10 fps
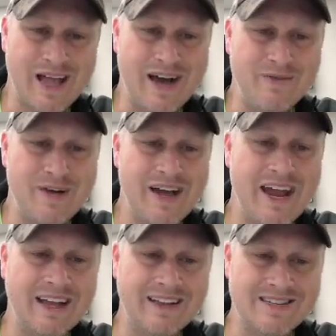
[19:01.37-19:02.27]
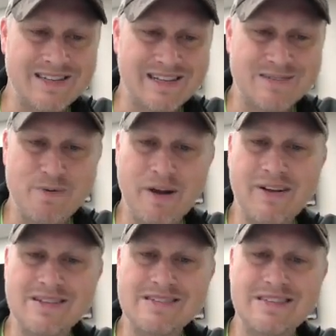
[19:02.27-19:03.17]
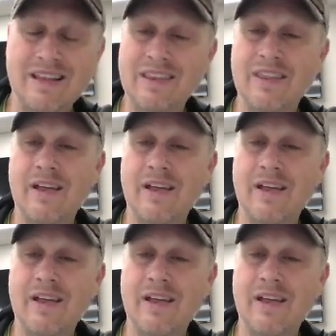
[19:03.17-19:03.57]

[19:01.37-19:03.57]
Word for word: love and let's experience the,